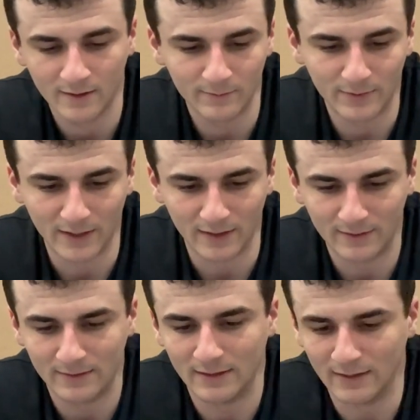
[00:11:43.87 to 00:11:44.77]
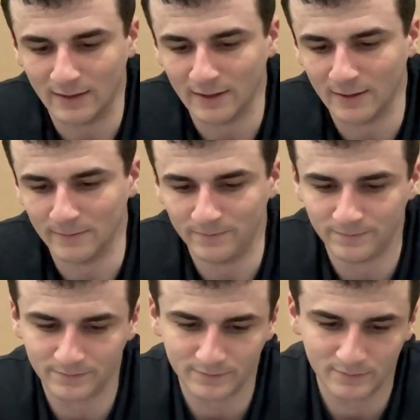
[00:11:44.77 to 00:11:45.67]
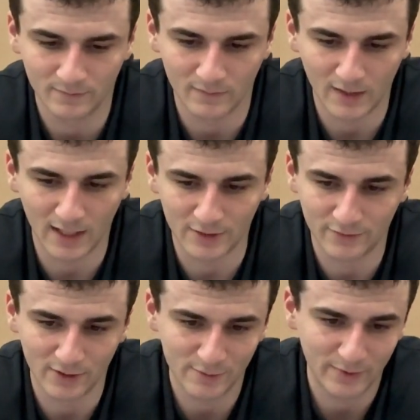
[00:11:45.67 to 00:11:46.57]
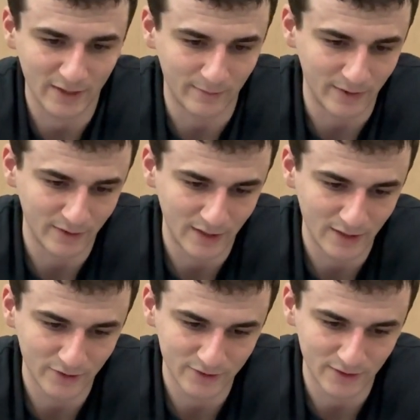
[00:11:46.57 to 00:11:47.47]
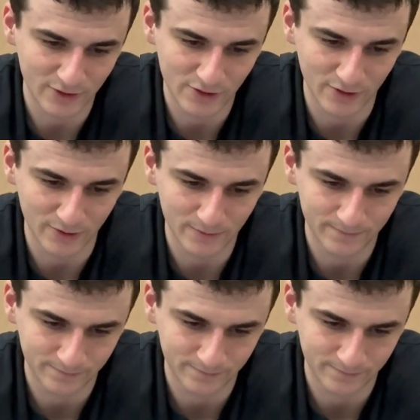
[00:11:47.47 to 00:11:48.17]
But yeah, as far as playability goes in this shoe,